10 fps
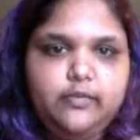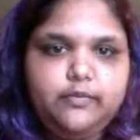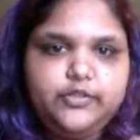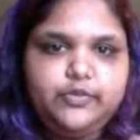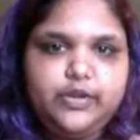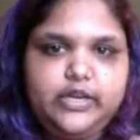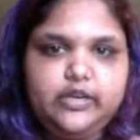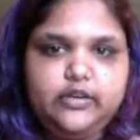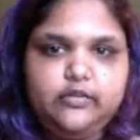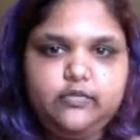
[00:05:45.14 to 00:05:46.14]

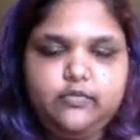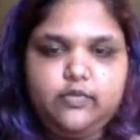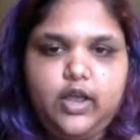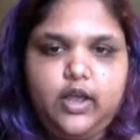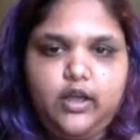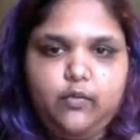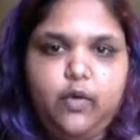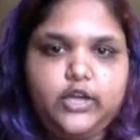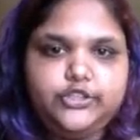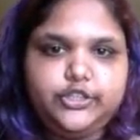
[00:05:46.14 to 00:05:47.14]
between
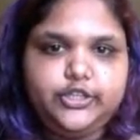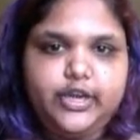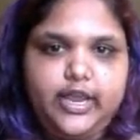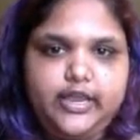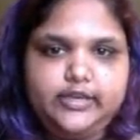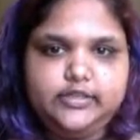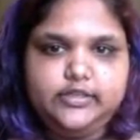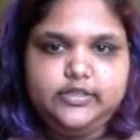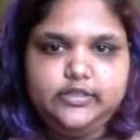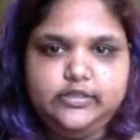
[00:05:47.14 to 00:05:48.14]
watcher
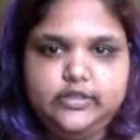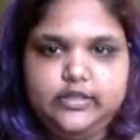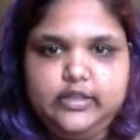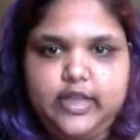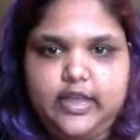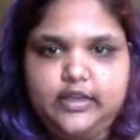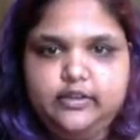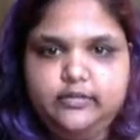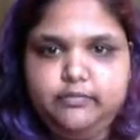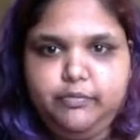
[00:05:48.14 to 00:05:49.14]
and like
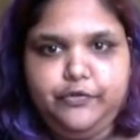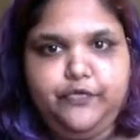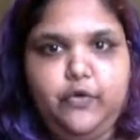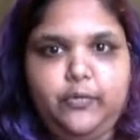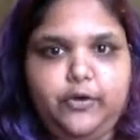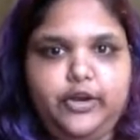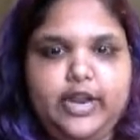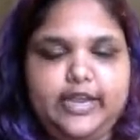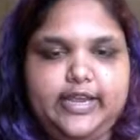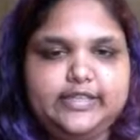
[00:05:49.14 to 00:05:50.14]
performer,
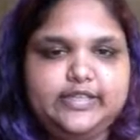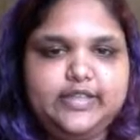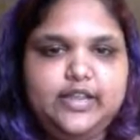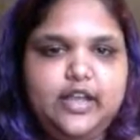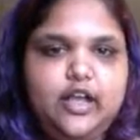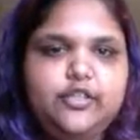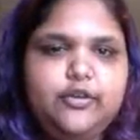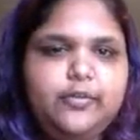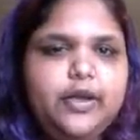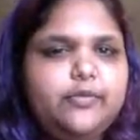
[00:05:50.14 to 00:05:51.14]
I guess. Although
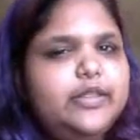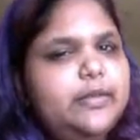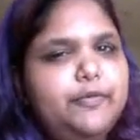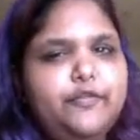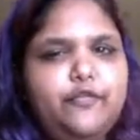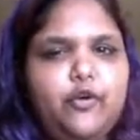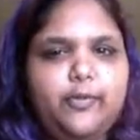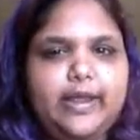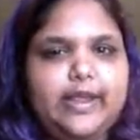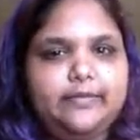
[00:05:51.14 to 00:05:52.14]
I'm not really
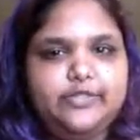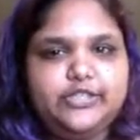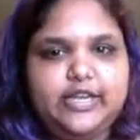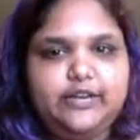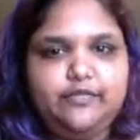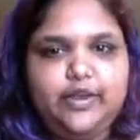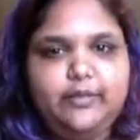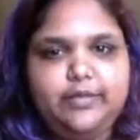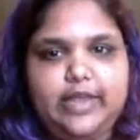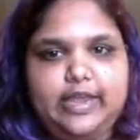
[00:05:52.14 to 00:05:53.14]
performing, I'm just kind of
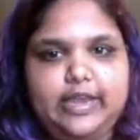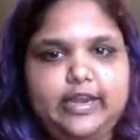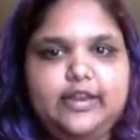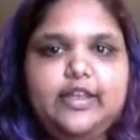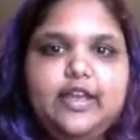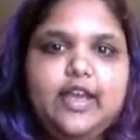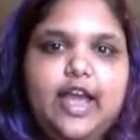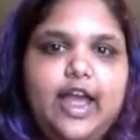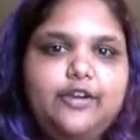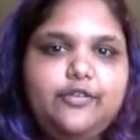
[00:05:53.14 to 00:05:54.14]
rambling, and
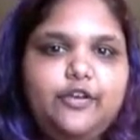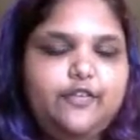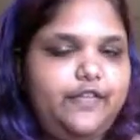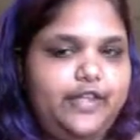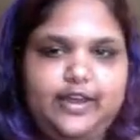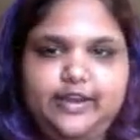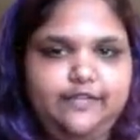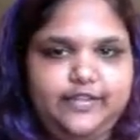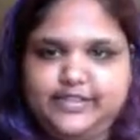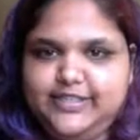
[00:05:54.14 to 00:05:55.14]
I don't know if any
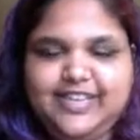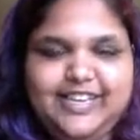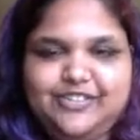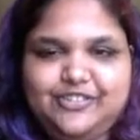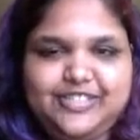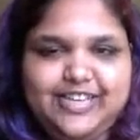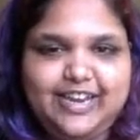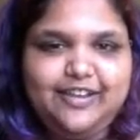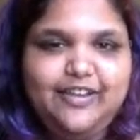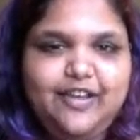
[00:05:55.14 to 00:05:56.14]
of this is
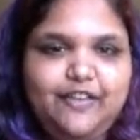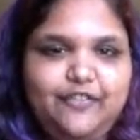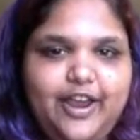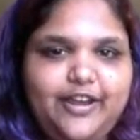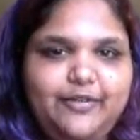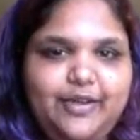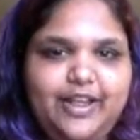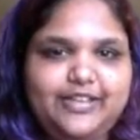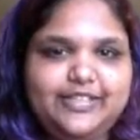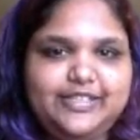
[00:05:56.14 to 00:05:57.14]
interesting for anyone
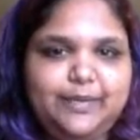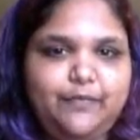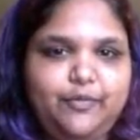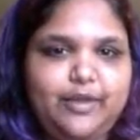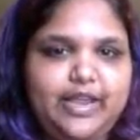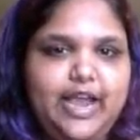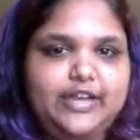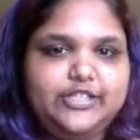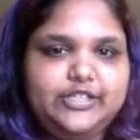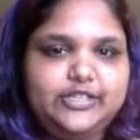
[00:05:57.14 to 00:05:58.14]
else except for me.
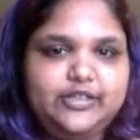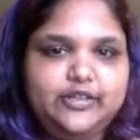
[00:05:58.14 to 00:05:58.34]
I just